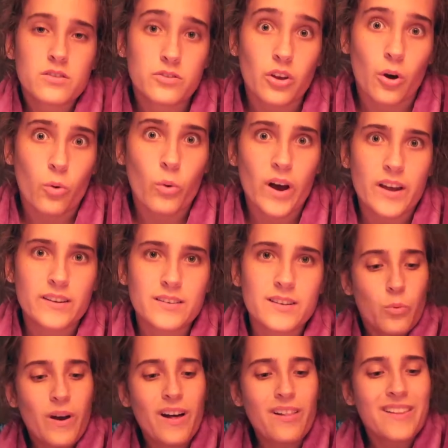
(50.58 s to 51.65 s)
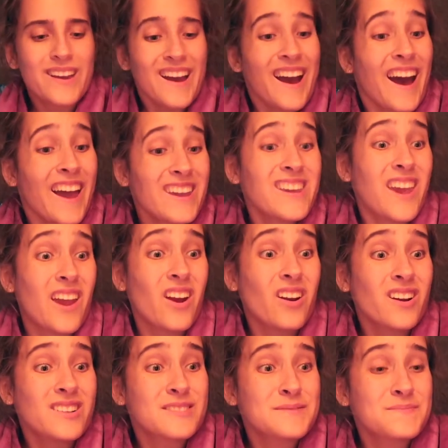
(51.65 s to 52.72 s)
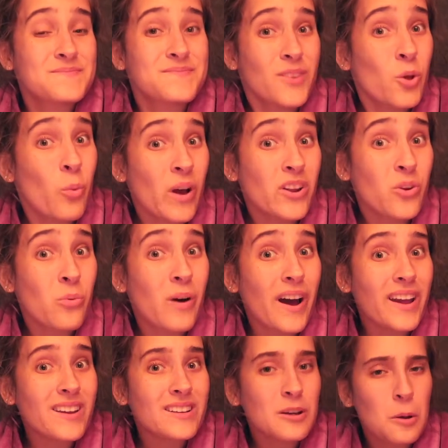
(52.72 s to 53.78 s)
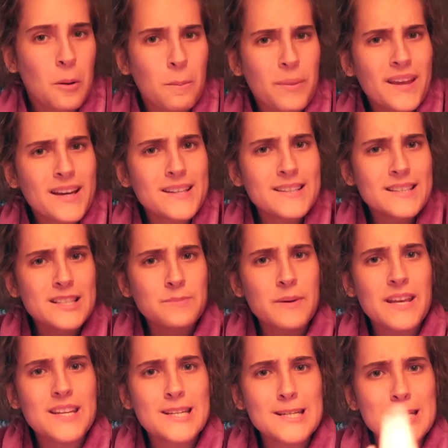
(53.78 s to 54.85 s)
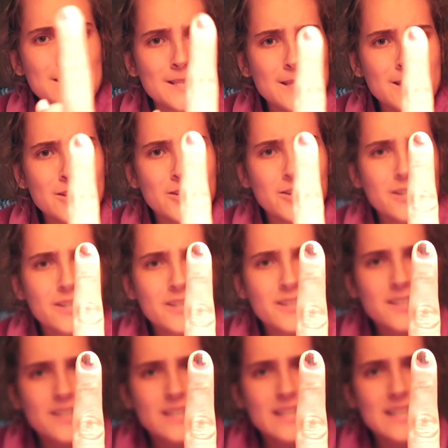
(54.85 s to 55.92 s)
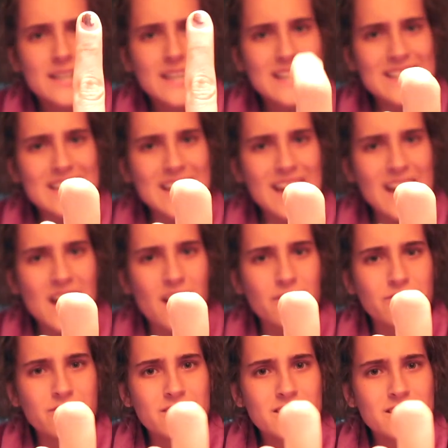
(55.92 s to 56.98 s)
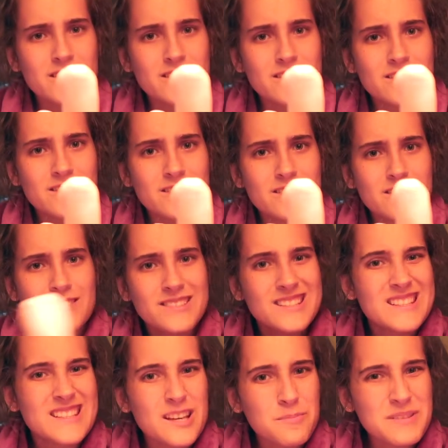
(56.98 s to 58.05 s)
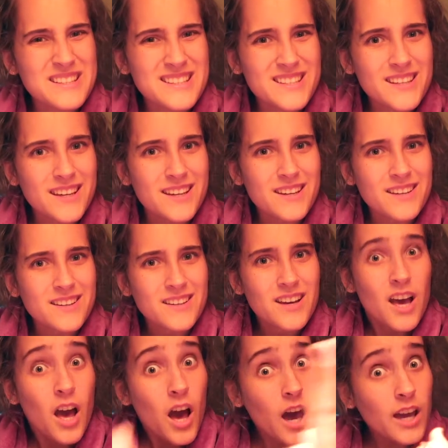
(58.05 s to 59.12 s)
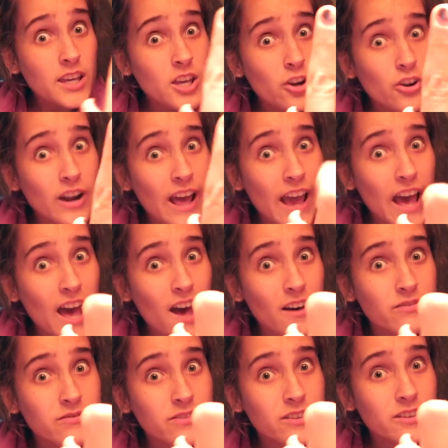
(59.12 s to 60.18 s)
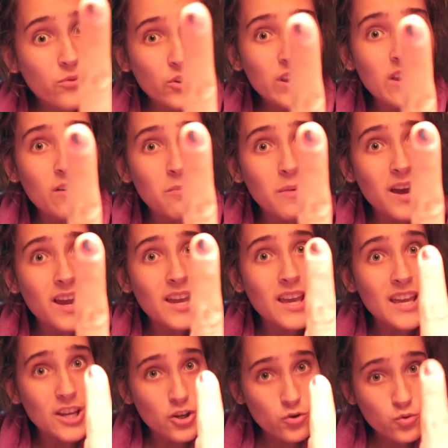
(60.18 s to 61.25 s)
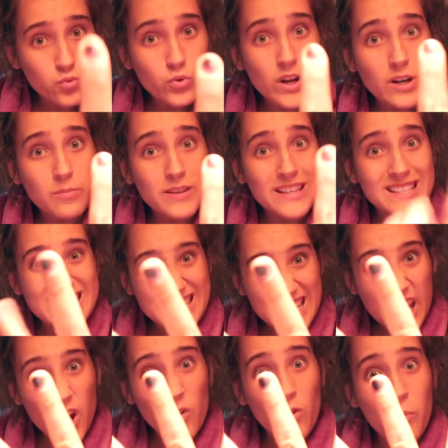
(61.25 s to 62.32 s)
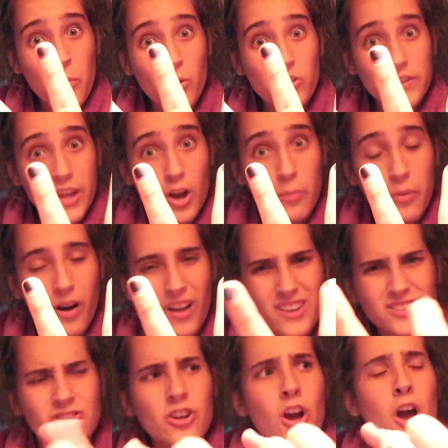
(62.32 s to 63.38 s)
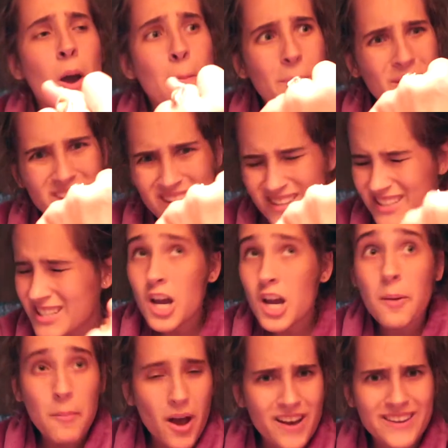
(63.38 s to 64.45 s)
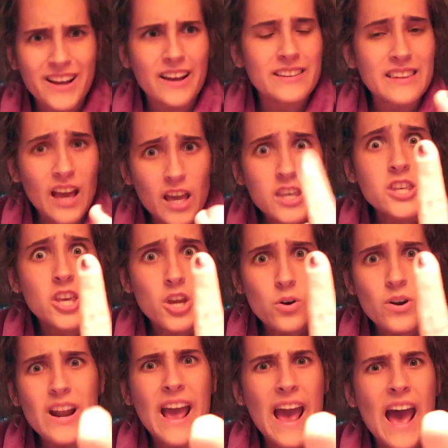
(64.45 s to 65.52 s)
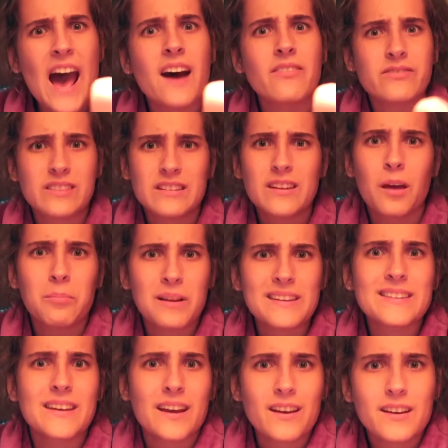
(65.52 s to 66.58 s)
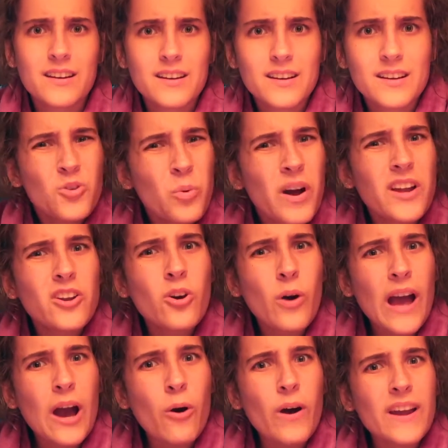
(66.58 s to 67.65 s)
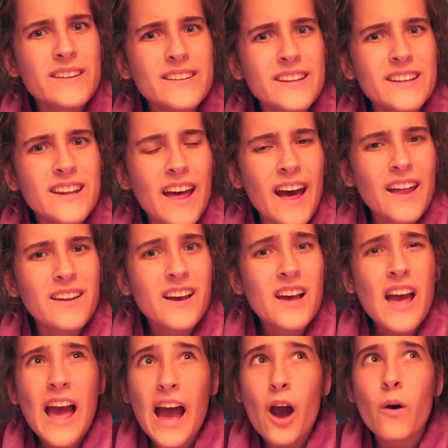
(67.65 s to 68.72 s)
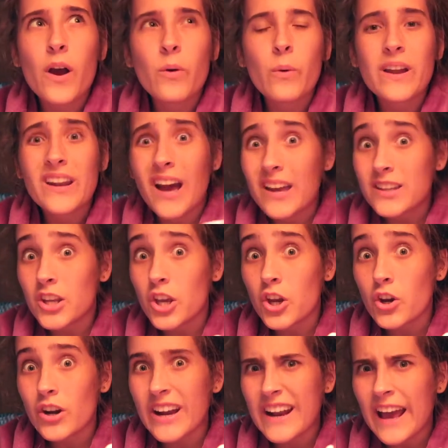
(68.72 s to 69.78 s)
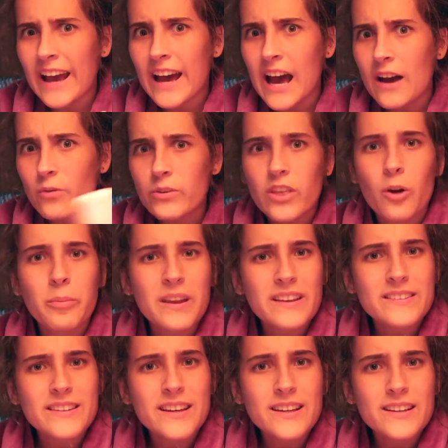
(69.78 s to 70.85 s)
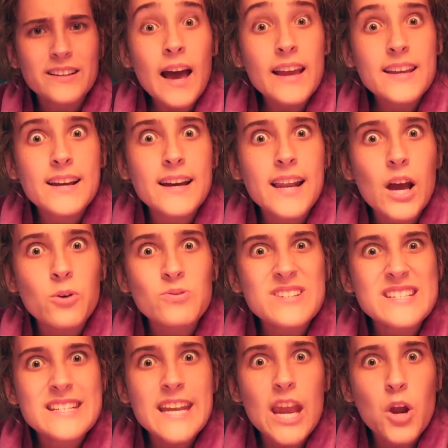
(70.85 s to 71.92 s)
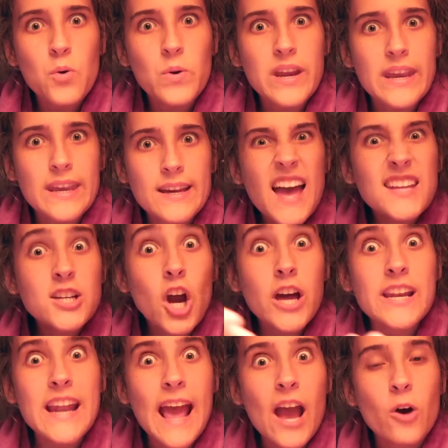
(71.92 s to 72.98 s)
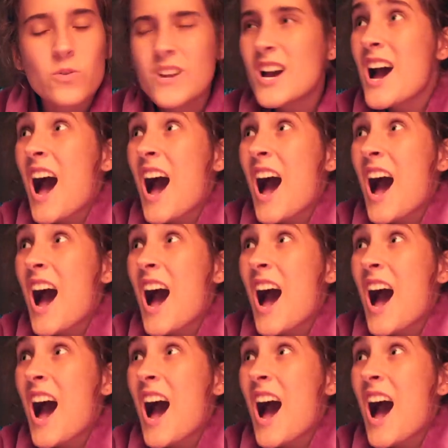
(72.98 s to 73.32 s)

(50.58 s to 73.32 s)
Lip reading: So what? Well, I care. You wanna know why? Because it's been a year and a half since I've been sick. A year and a half! Forgive my incredibly terrible nail polish, but come on guys, a year and a half since I've been sick. You wanna know how I did that? How I went a year and a half without being sick? I cut out dairy. I cut it out.